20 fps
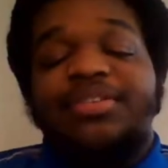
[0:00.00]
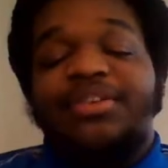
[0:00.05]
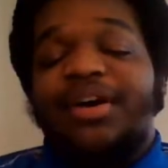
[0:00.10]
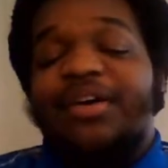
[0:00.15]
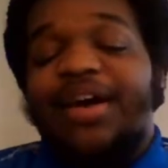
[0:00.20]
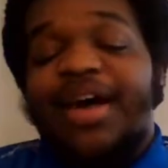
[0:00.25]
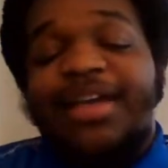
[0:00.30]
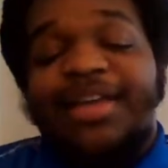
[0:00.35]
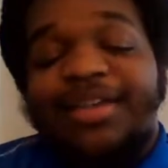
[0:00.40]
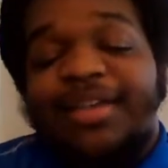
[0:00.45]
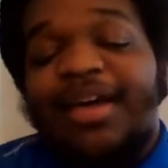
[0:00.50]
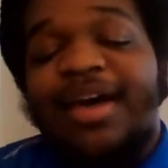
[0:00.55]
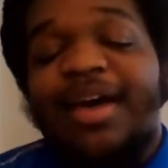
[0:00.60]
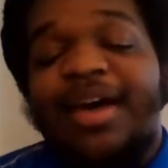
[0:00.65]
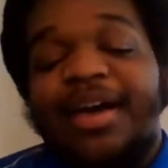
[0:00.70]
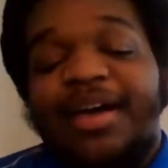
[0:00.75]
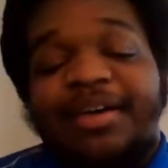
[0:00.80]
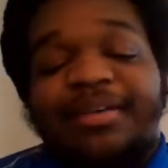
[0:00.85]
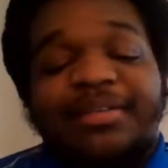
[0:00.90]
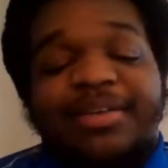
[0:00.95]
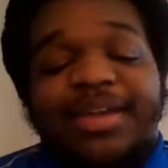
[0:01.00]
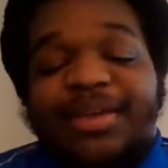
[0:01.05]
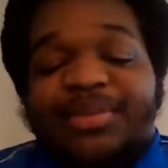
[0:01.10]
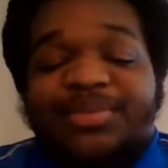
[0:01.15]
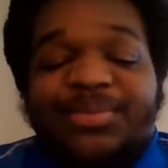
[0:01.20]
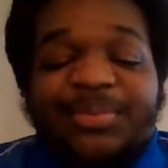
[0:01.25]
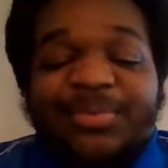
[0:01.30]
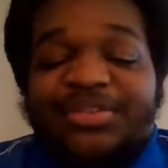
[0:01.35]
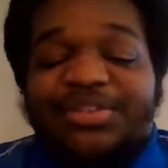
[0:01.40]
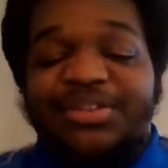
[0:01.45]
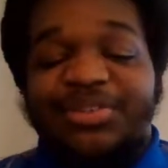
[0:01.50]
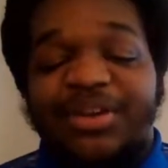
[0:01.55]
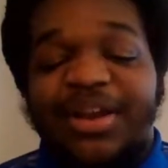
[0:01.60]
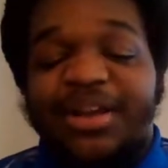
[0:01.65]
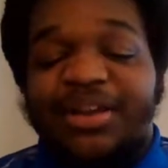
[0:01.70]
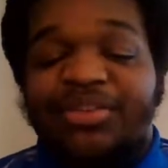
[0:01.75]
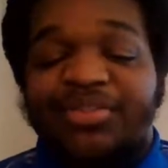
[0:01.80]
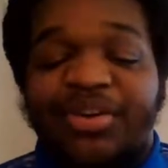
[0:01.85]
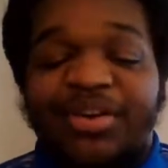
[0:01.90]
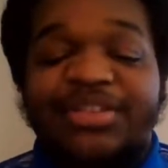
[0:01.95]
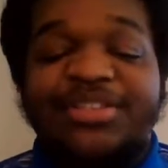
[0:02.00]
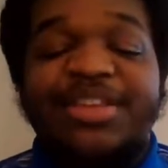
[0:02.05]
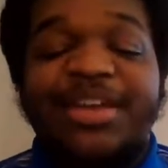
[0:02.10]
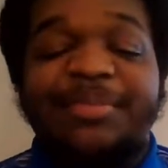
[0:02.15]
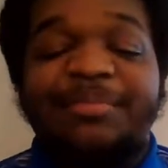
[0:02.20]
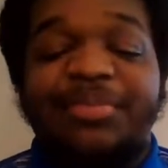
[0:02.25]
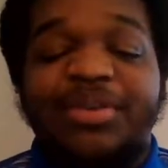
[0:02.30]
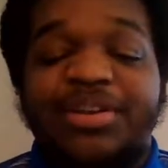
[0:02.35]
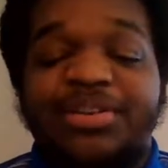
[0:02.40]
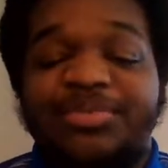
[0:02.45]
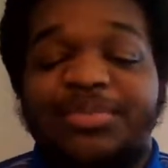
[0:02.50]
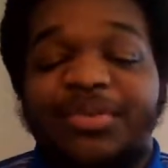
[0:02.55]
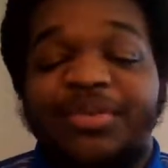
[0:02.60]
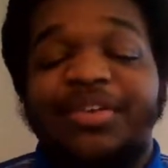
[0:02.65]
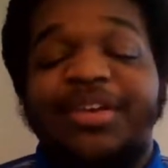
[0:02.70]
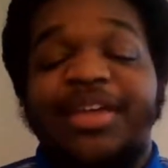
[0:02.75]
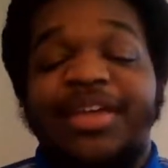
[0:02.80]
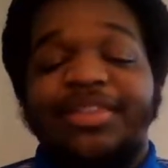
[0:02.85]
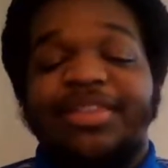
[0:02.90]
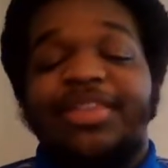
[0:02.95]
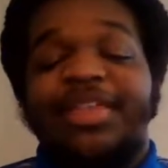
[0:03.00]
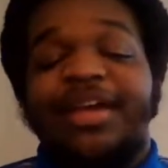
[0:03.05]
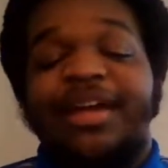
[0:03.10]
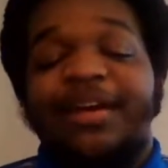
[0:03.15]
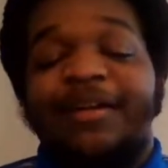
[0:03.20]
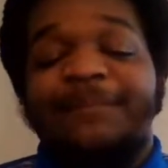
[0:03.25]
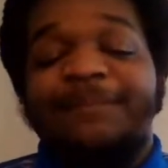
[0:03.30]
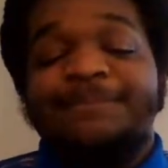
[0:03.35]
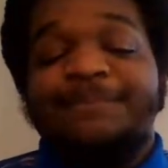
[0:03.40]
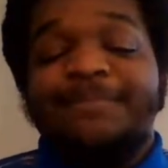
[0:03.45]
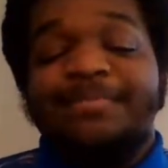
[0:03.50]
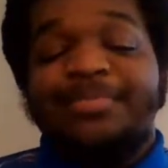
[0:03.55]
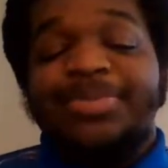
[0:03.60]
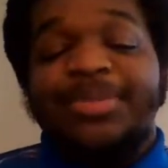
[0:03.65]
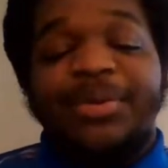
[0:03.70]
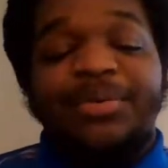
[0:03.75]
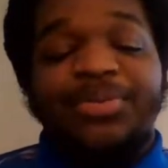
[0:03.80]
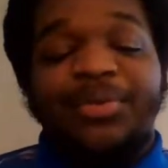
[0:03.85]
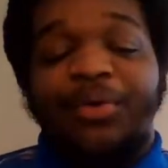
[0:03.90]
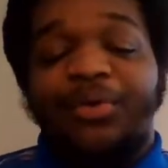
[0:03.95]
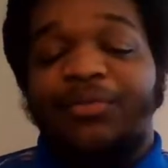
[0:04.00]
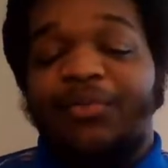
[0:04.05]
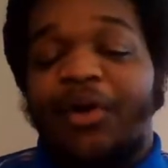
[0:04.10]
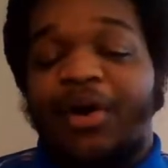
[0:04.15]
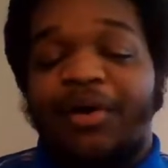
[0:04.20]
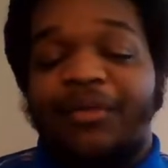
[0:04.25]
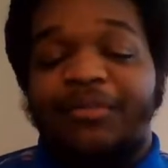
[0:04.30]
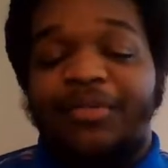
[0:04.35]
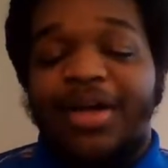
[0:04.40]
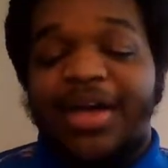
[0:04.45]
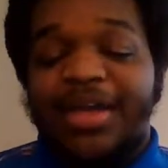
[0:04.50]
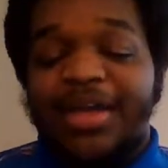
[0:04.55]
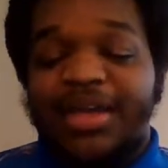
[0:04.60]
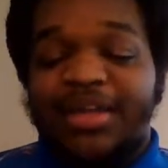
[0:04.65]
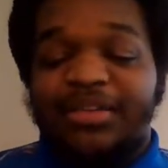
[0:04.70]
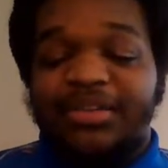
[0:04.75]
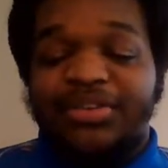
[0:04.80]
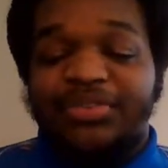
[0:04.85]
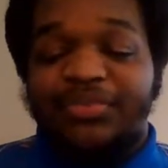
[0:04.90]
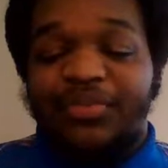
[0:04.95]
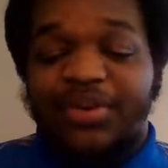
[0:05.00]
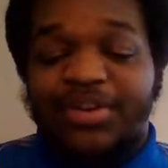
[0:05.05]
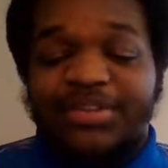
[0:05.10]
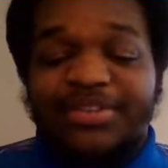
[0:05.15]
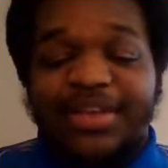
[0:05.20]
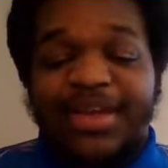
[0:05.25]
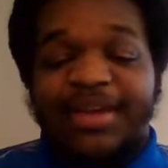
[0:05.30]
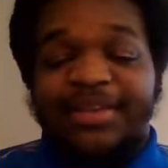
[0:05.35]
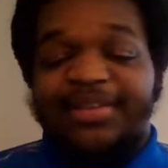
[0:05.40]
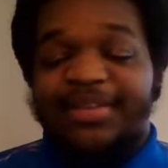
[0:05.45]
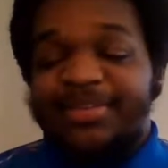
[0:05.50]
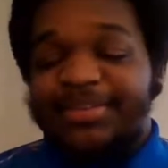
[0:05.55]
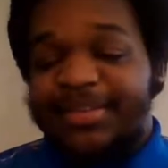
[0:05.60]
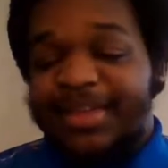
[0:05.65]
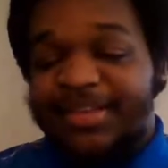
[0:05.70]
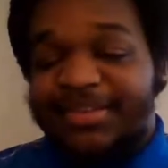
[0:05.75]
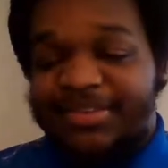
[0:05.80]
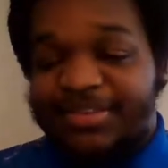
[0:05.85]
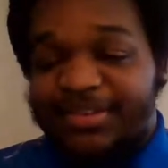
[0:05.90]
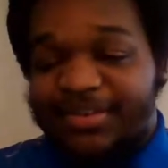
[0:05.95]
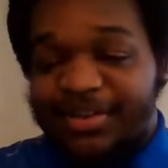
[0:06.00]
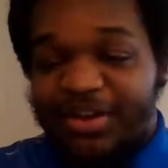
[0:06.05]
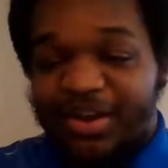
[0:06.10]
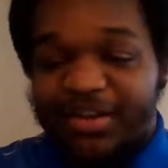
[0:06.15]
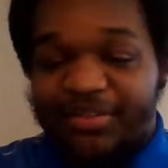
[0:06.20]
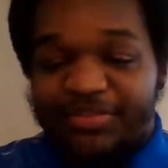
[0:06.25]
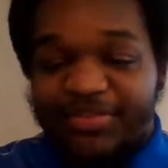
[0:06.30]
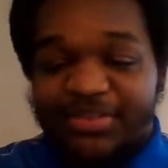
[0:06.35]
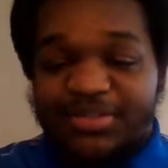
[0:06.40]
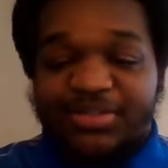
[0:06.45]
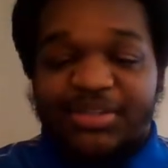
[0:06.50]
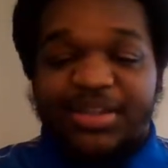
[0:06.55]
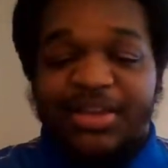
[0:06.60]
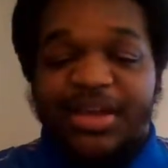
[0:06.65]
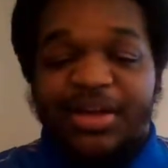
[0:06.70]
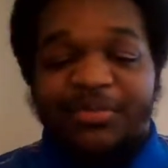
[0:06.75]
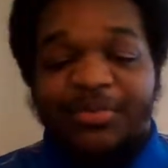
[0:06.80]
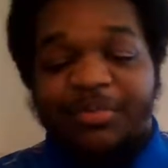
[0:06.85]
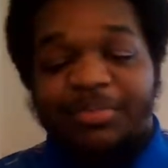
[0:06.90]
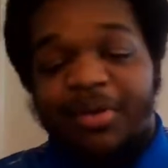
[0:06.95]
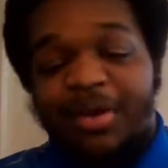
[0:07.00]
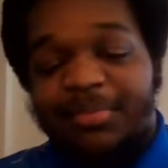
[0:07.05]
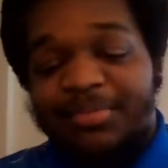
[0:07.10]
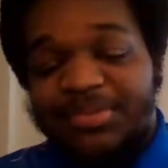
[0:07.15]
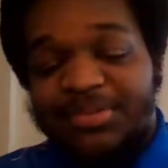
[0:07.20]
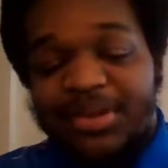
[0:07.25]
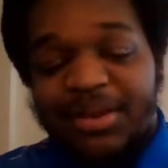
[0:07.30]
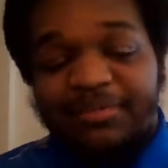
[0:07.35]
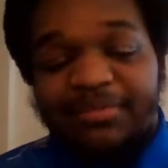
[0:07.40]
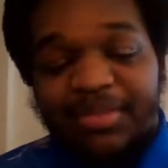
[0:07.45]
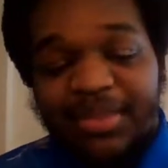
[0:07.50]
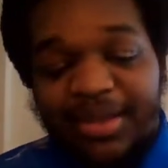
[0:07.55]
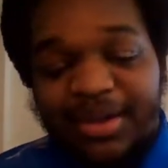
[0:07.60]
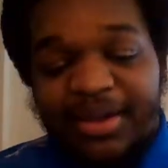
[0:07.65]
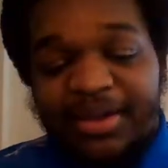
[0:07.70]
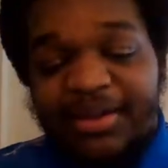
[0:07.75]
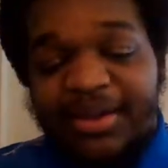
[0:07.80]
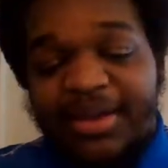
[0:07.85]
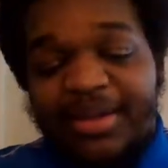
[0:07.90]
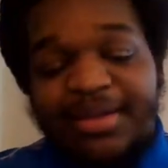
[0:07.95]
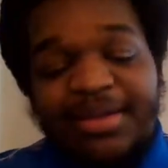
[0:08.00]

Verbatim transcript: So I guess we're just going to have to cross that bridge when we get there with the overall English voice acting. That's going to eventually come with Promised Neverland.